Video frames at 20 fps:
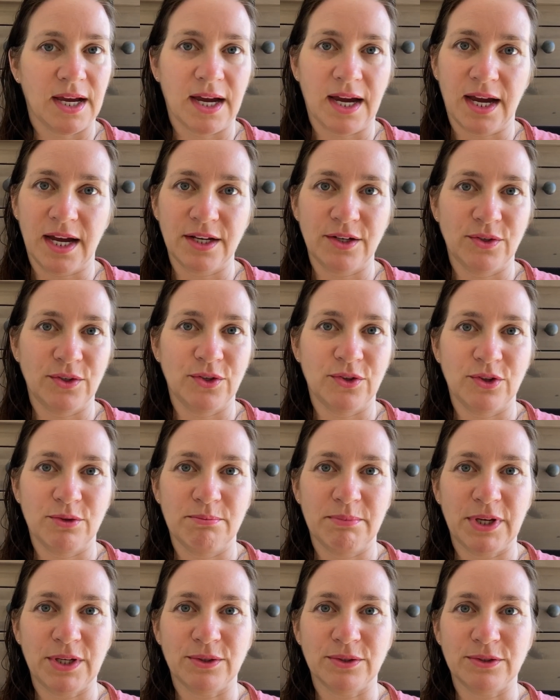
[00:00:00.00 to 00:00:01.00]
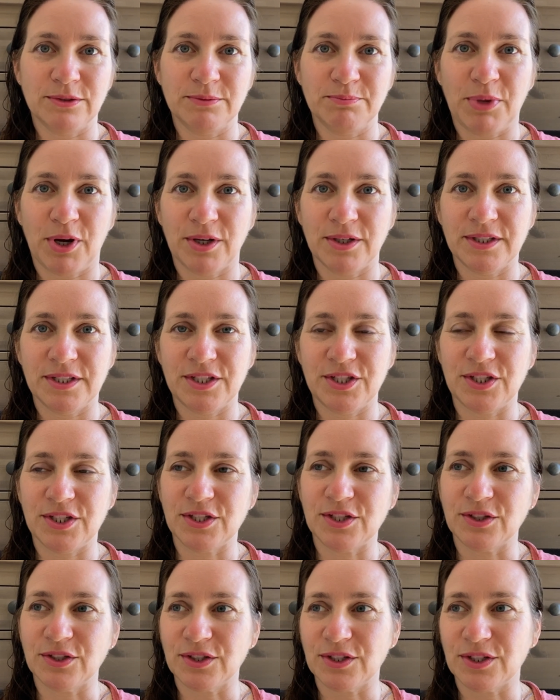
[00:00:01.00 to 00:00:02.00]
I don't know, the metal parts
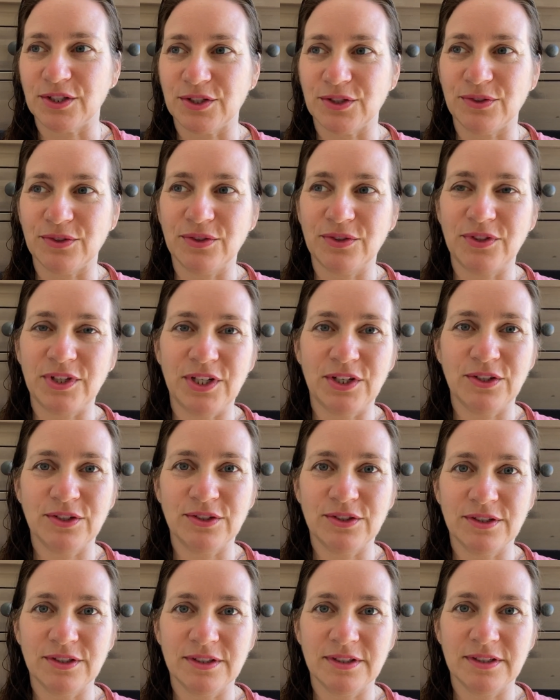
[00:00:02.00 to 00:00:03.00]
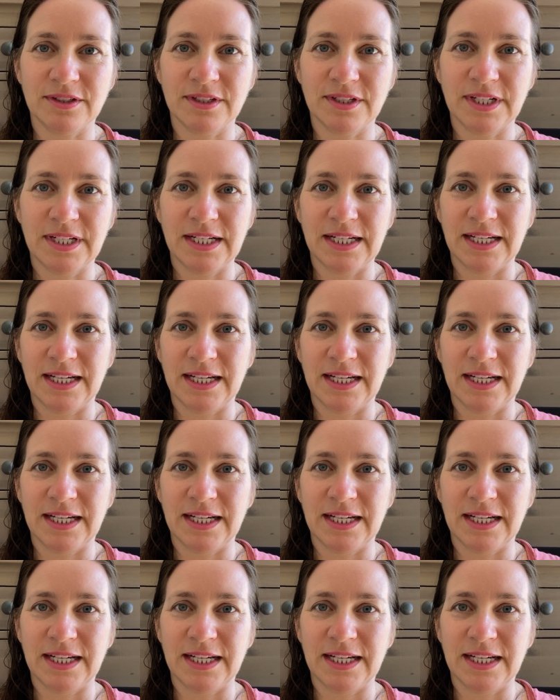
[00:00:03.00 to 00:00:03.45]
just looked a little thinner,